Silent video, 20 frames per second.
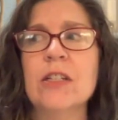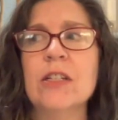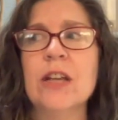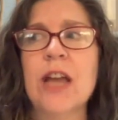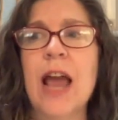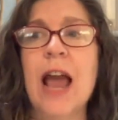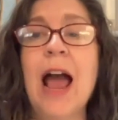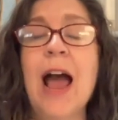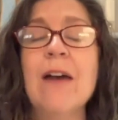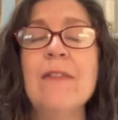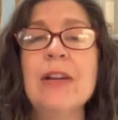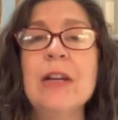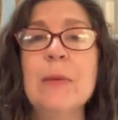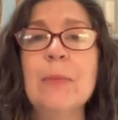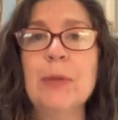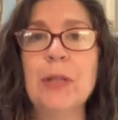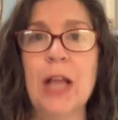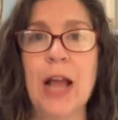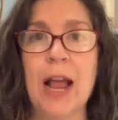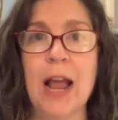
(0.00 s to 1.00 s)
having a
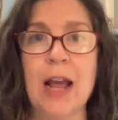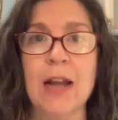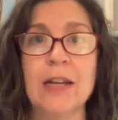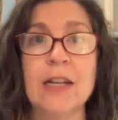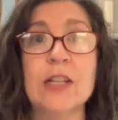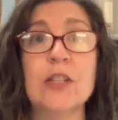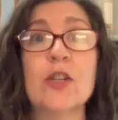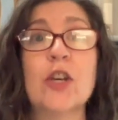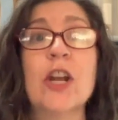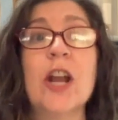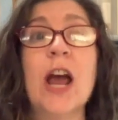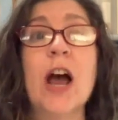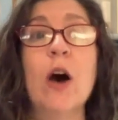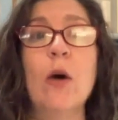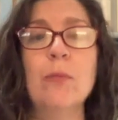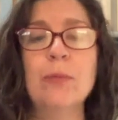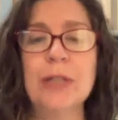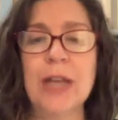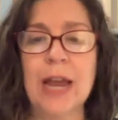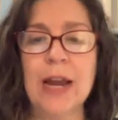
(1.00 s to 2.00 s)
plan is going to
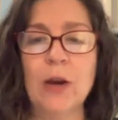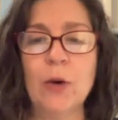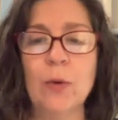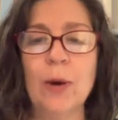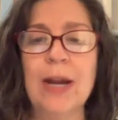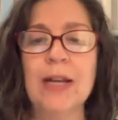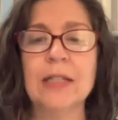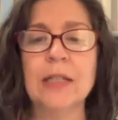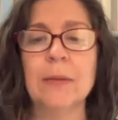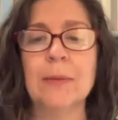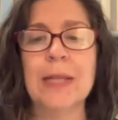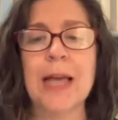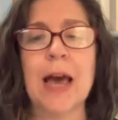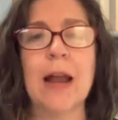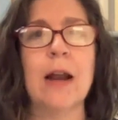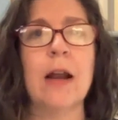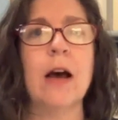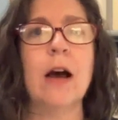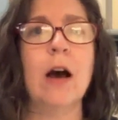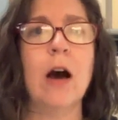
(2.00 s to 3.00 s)
help take away some of
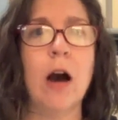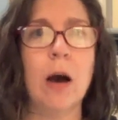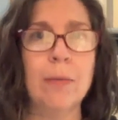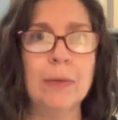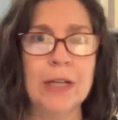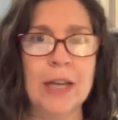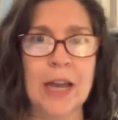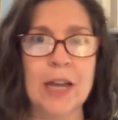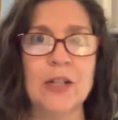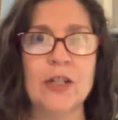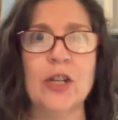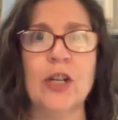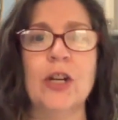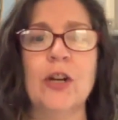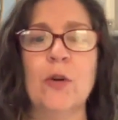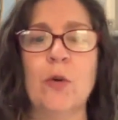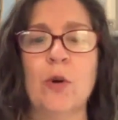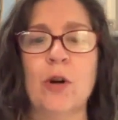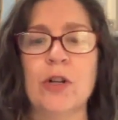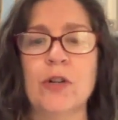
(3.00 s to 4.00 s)
that obligation
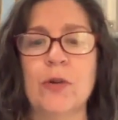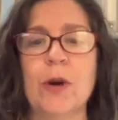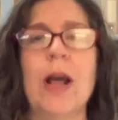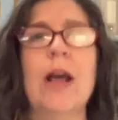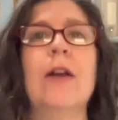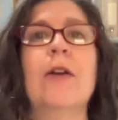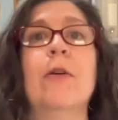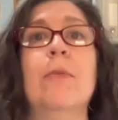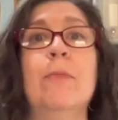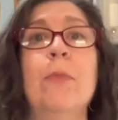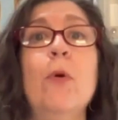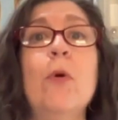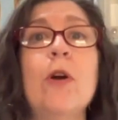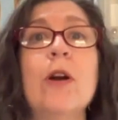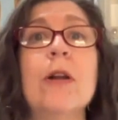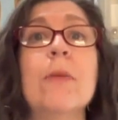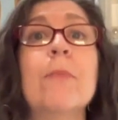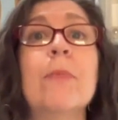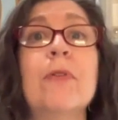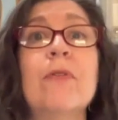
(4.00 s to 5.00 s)
or dread or
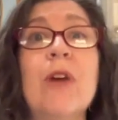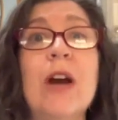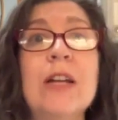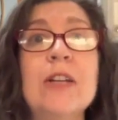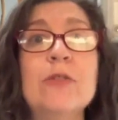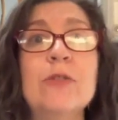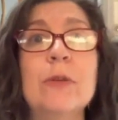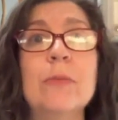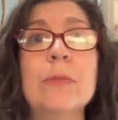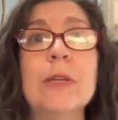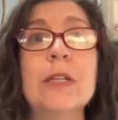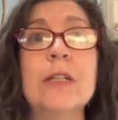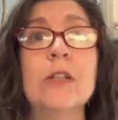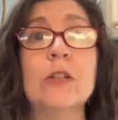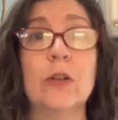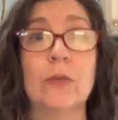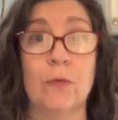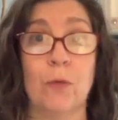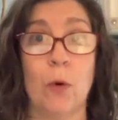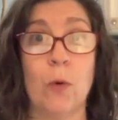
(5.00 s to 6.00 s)
bored and provide you something to
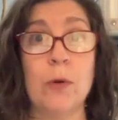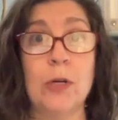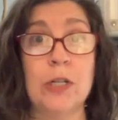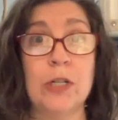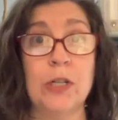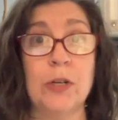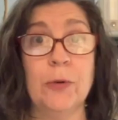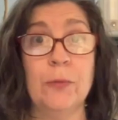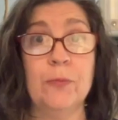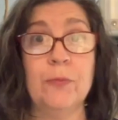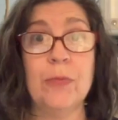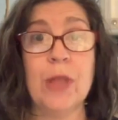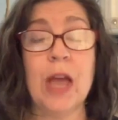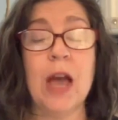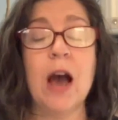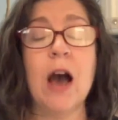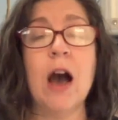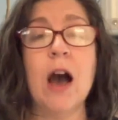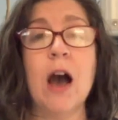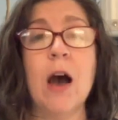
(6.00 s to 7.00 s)
look forward to.
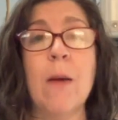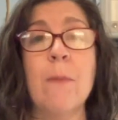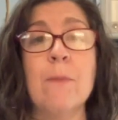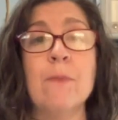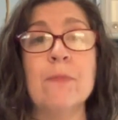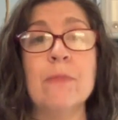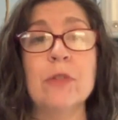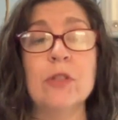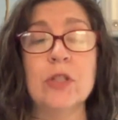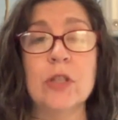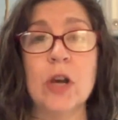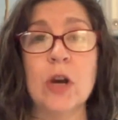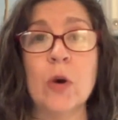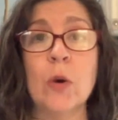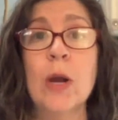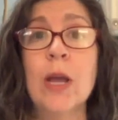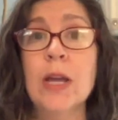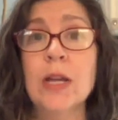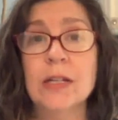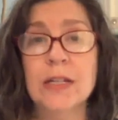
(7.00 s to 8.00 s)
So
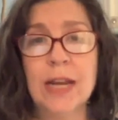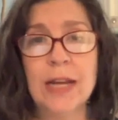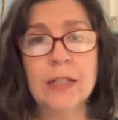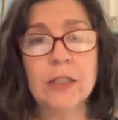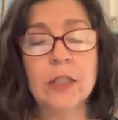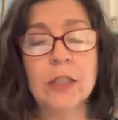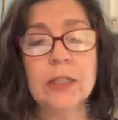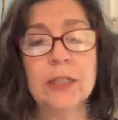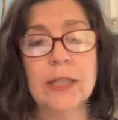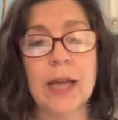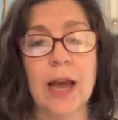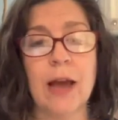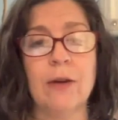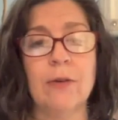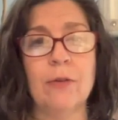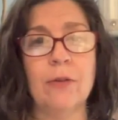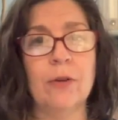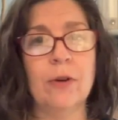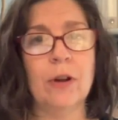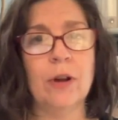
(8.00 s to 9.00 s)
take a look at that,
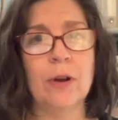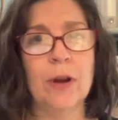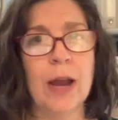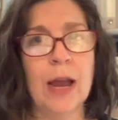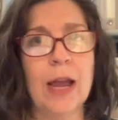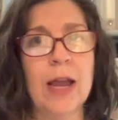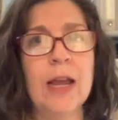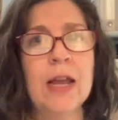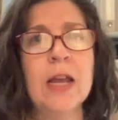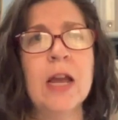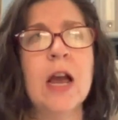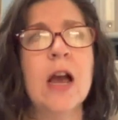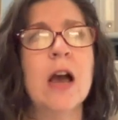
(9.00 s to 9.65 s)
okay?